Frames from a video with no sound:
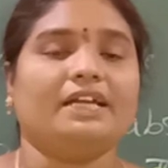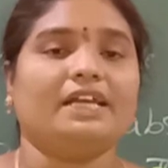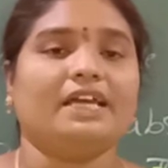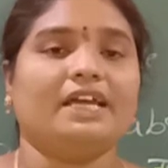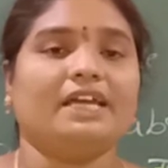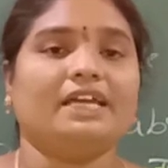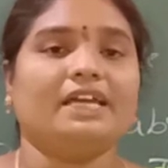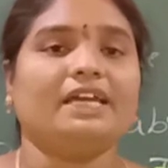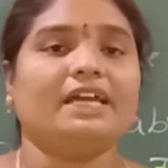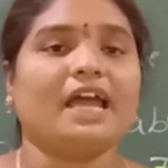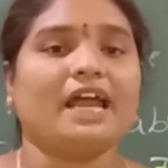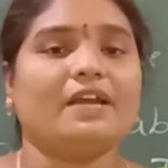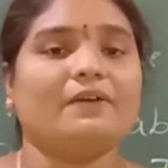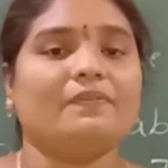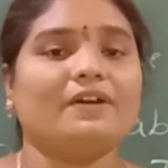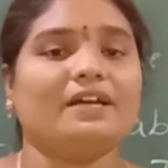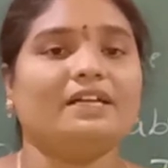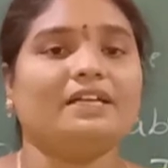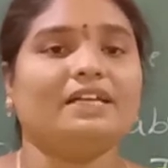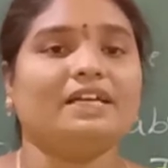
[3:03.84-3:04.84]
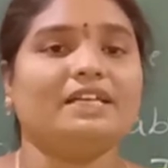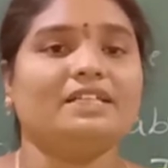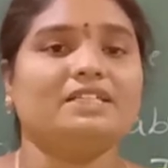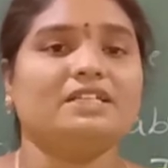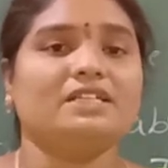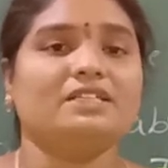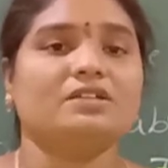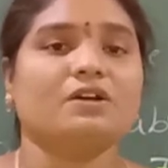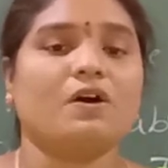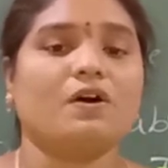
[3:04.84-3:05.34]
taking
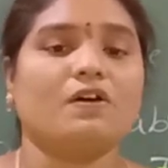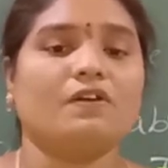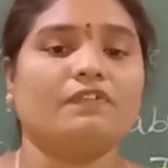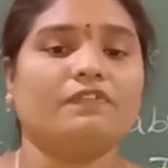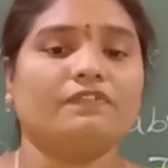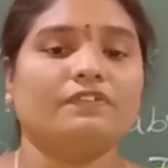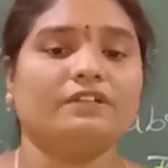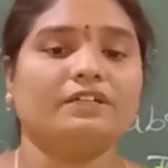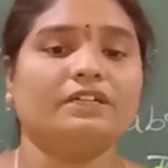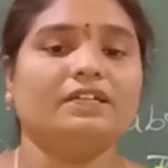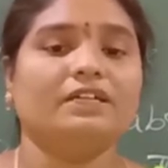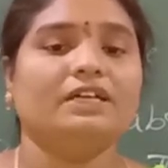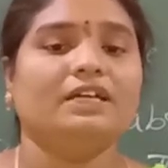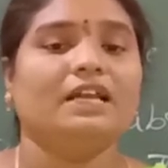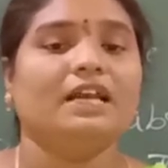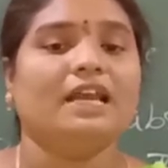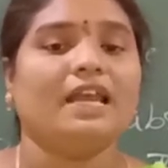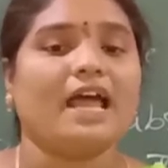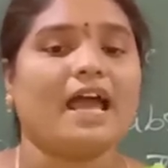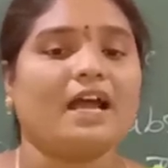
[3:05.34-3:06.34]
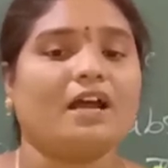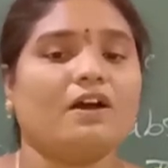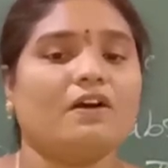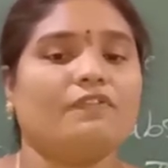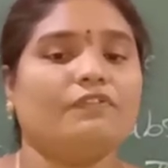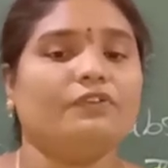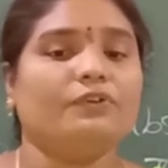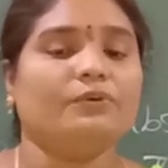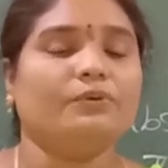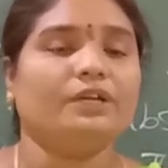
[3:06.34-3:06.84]
advantages of lack
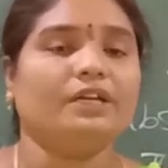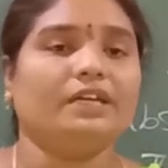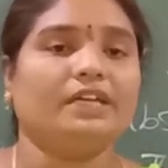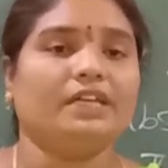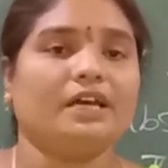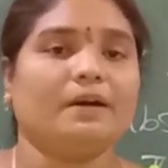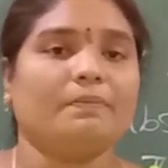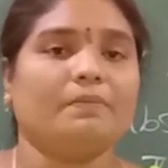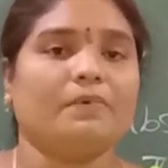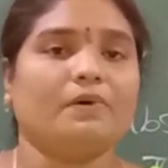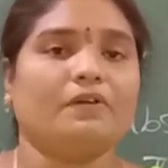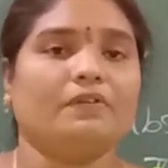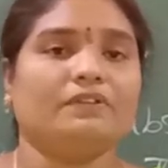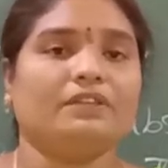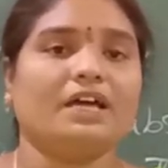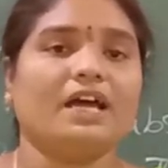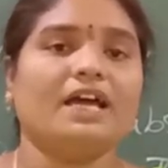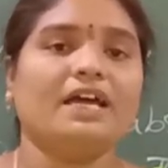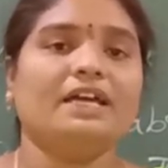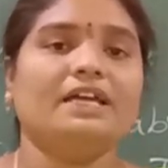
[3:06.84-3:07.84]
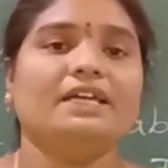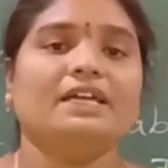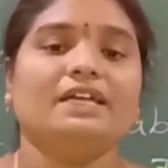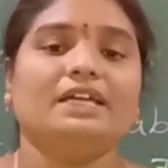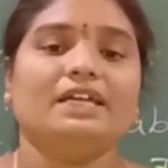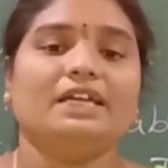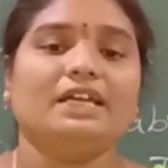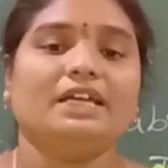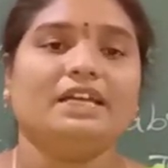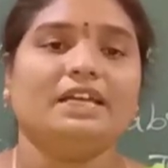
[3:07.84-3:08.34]
of unity among the
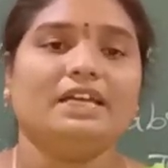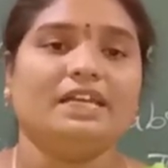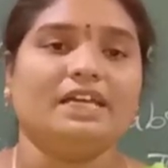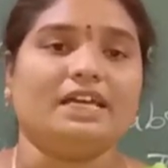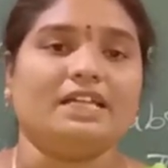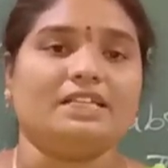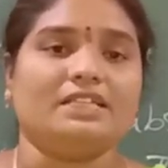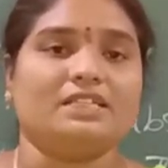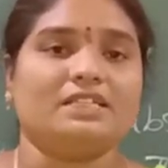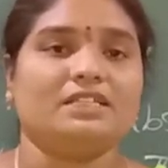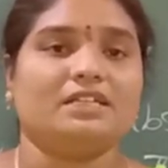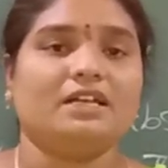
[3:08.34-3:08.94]
Indians.